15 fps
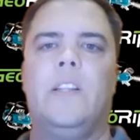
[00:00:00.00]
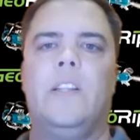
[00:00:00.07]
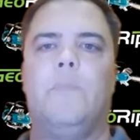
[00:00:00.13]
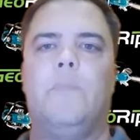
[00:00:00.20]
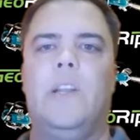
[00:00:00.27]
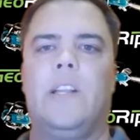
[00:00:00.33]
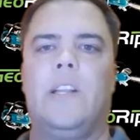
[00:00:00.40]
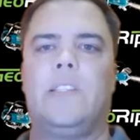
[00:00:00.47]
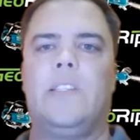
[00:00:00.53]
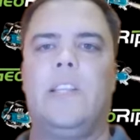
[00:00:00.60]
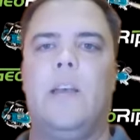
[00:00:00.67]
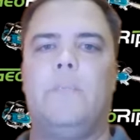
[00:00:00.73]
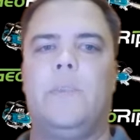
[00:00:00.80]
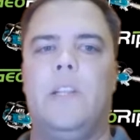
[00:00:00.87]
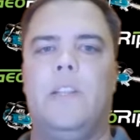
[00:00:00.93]
It's been
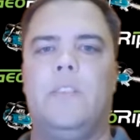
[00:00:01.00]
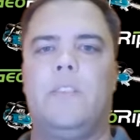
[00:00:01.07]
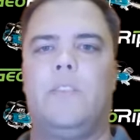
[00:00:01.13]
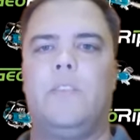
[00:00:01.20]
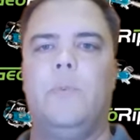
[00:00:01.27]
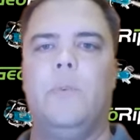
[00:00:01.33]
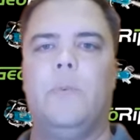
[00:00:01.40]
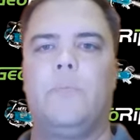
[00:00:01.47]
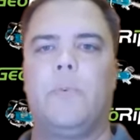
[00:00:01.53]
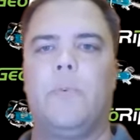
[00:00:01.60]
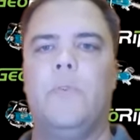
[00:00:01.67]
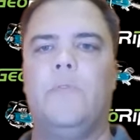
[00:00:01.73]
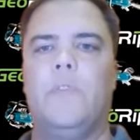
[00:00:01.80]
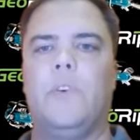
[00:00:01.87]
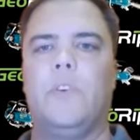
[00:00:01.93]
acceptance to
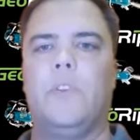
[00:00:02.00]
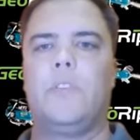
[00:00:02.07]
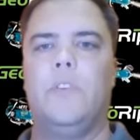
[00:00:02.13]
approval